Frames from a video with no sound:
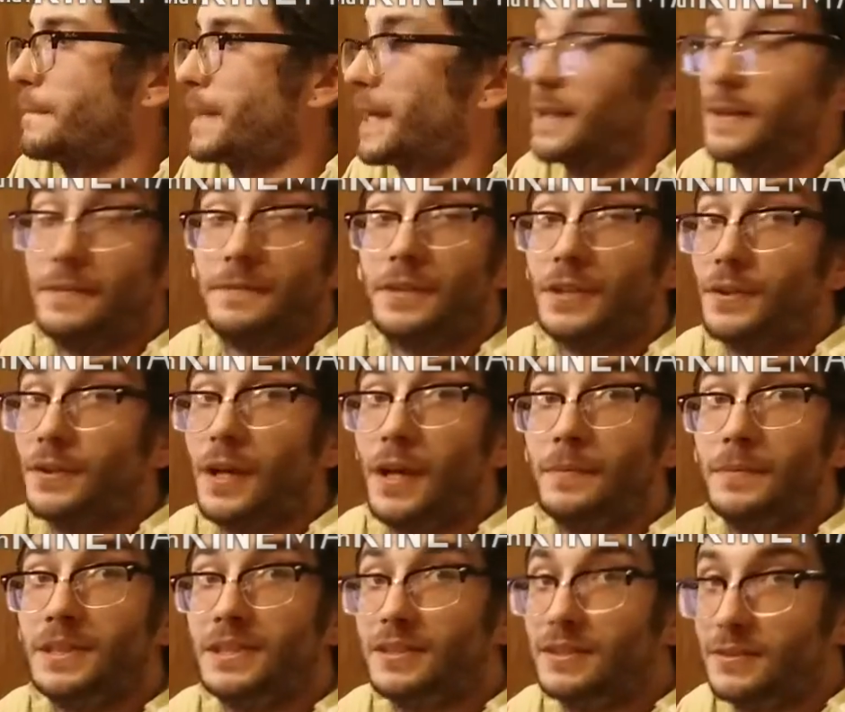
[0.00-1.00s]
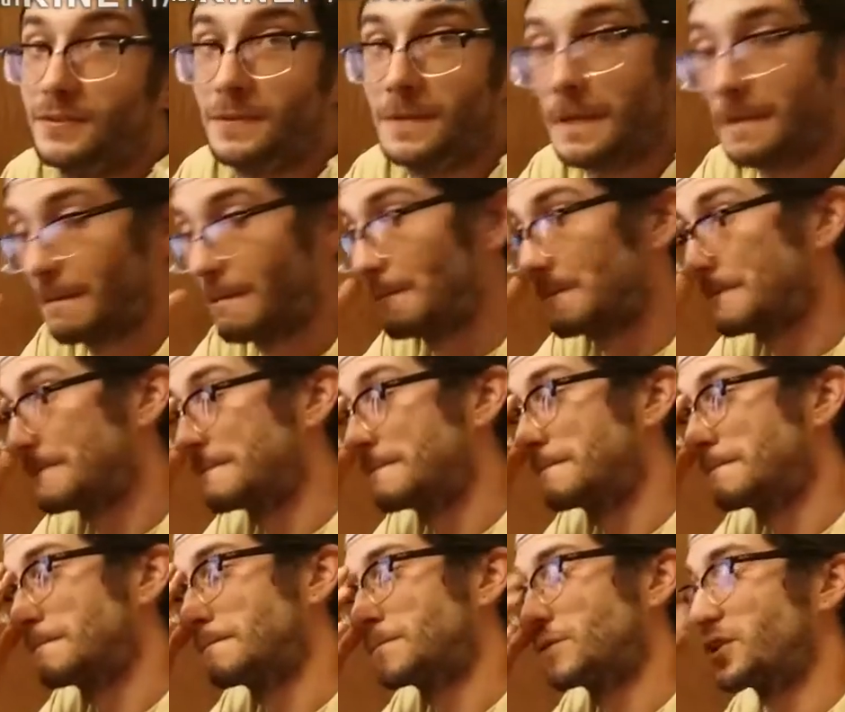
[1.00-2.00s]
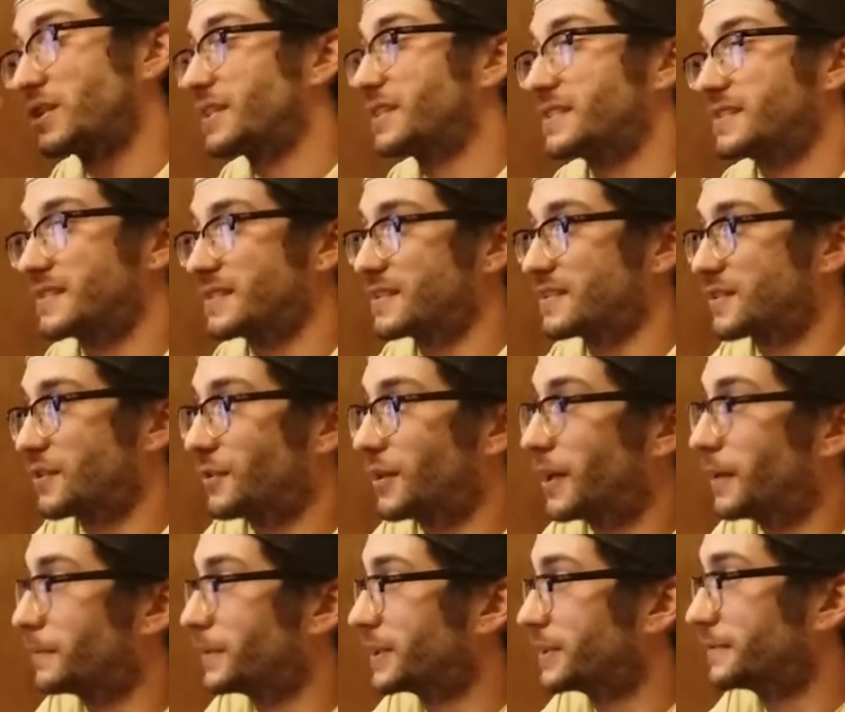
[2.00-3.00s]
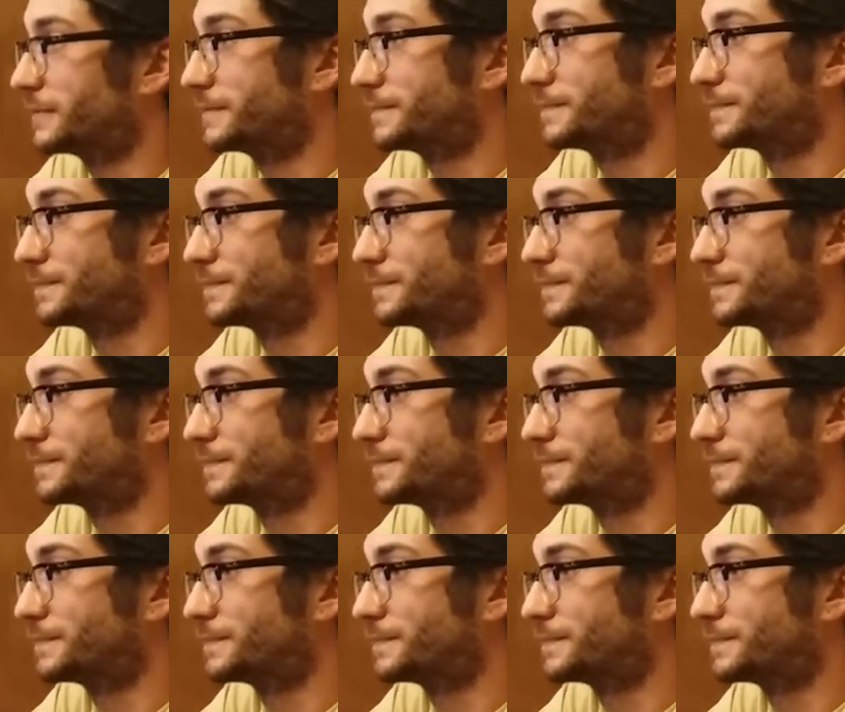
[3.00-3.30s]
I love Konami too. Or at least this Konami.